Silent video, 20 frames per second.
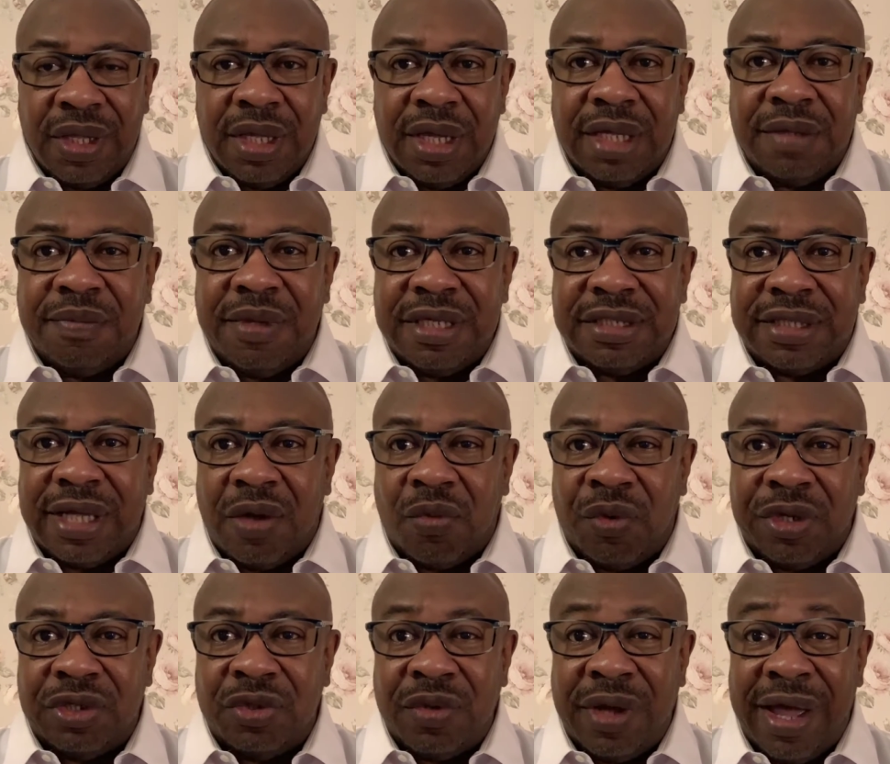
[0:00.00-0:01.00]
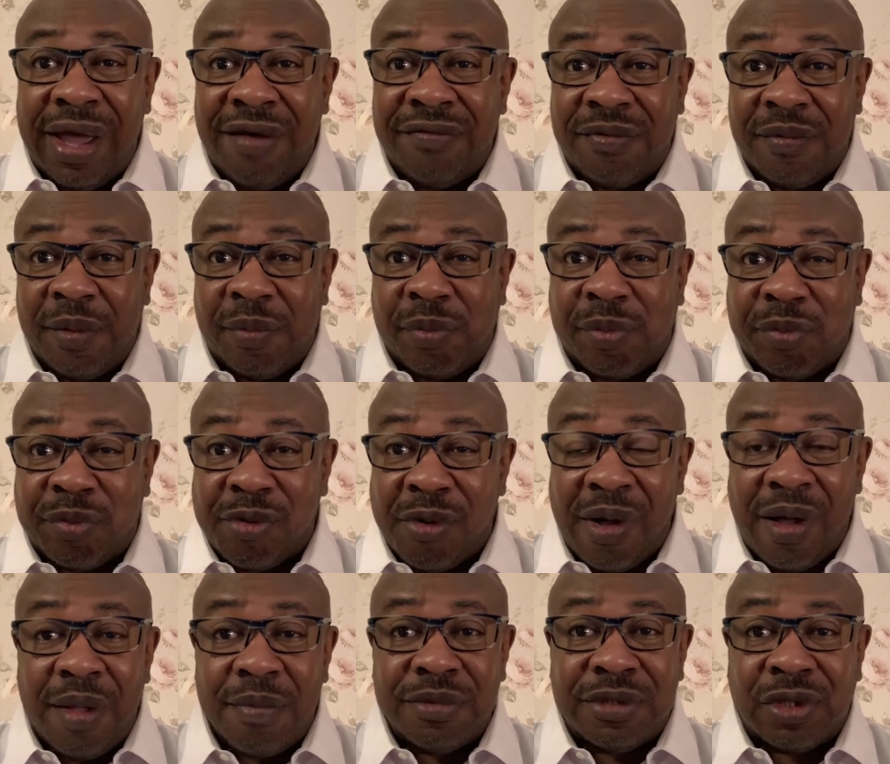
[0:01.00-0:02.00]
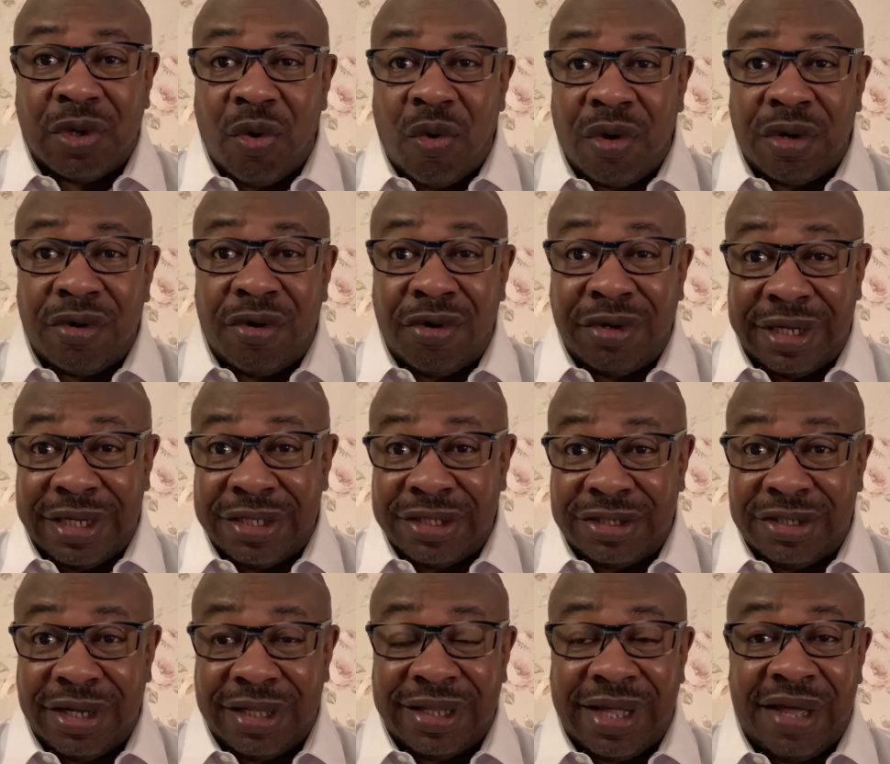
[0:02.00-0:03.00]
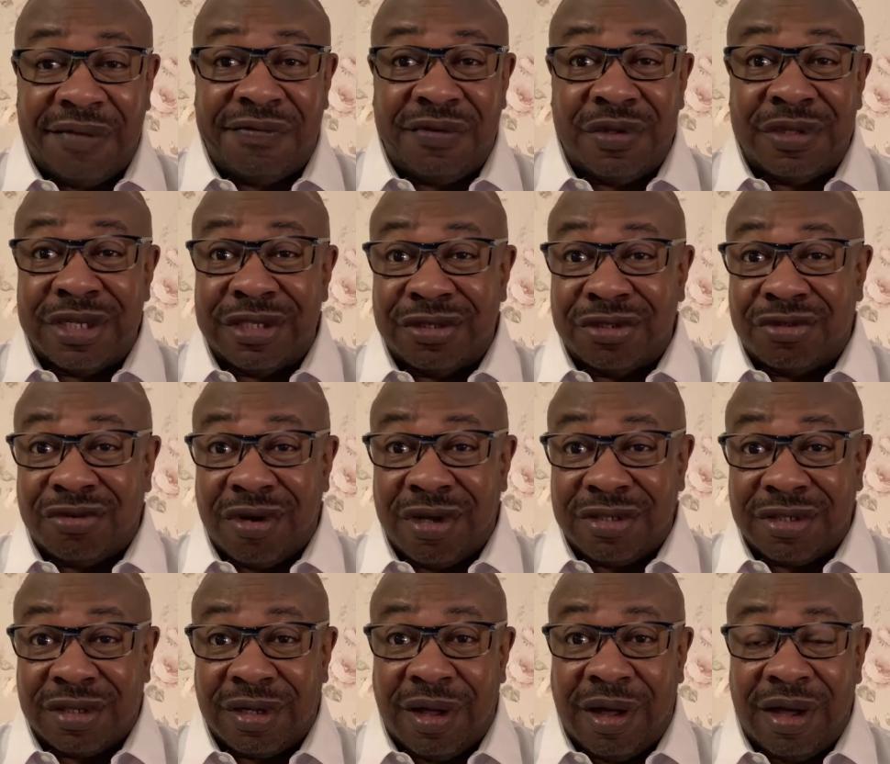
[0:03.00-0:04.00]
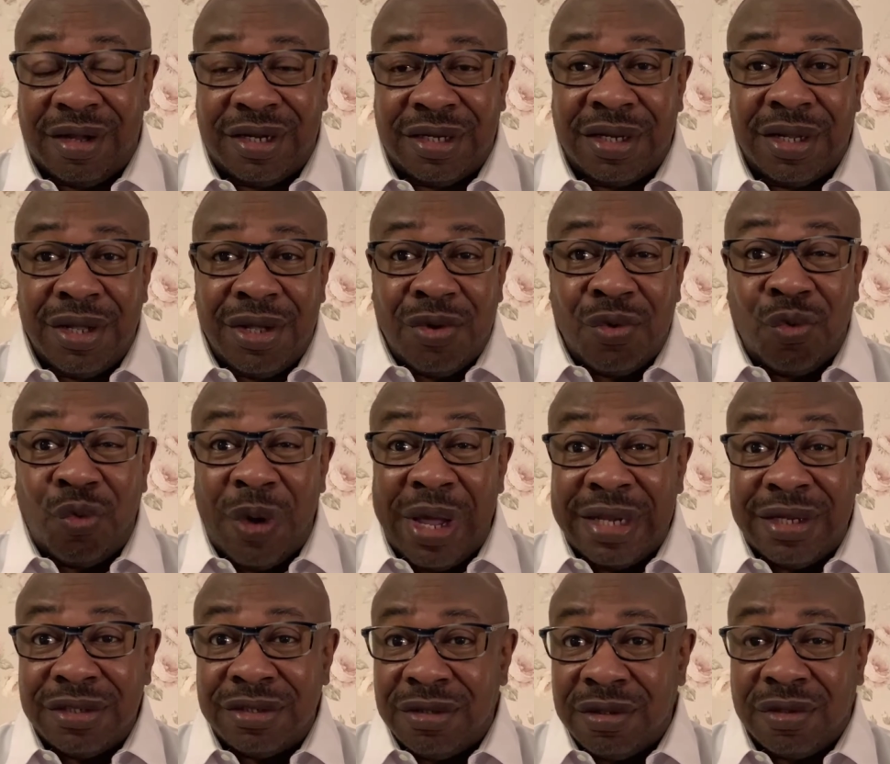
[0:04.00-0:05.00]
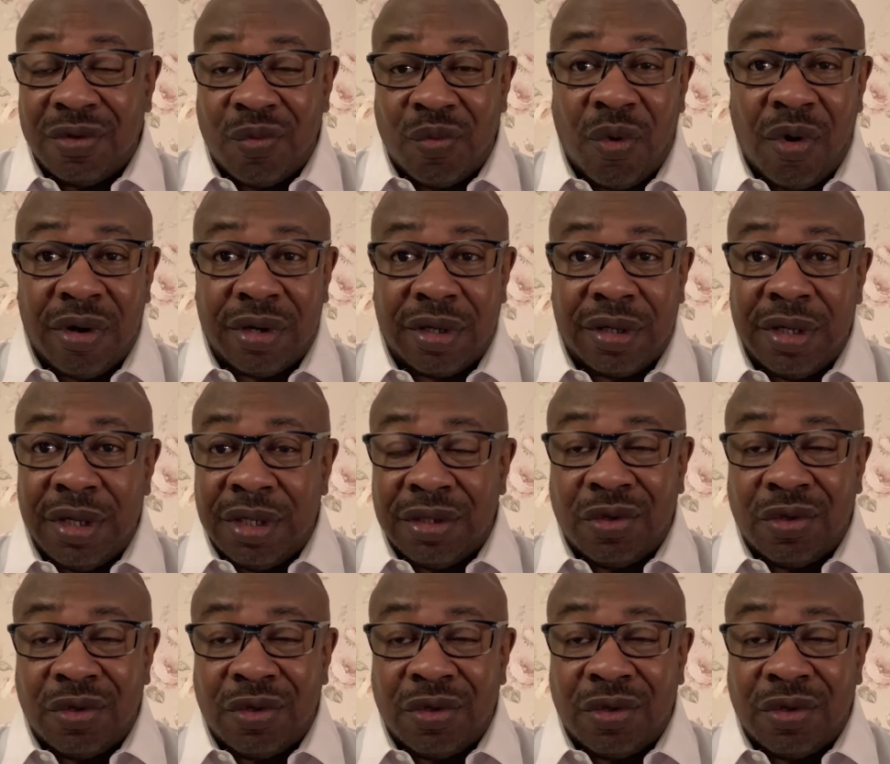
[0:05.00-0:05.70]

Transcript: It means that when you have problems going on into your life, you need to trust God and wade into the water.